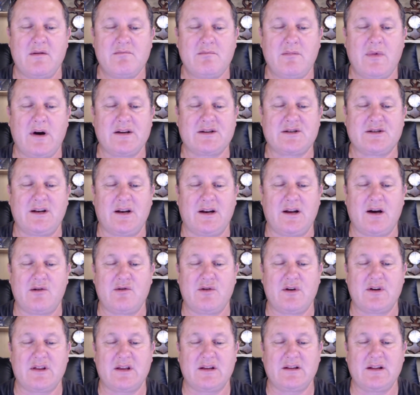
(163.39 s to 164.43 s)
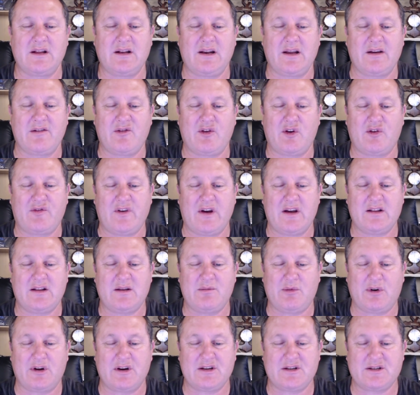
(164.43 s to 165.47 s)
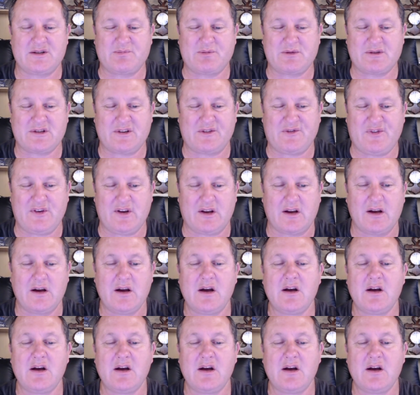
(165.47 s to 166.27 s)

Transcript: much lower than the level of antibodies specific